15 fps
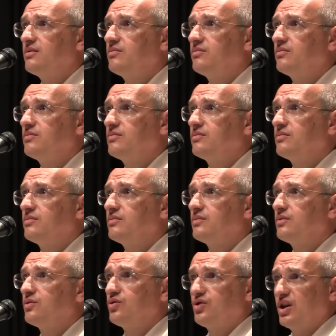to you in my
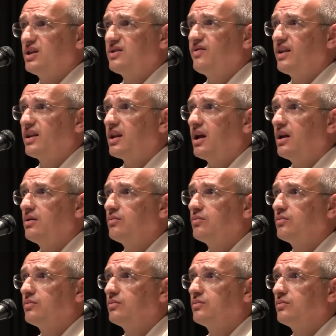past life,
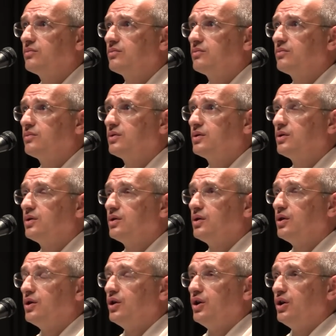but now I am
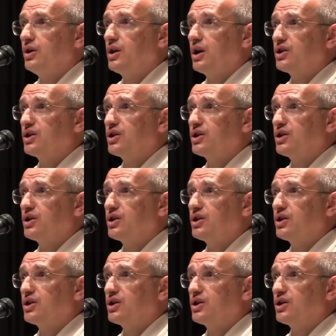faithful.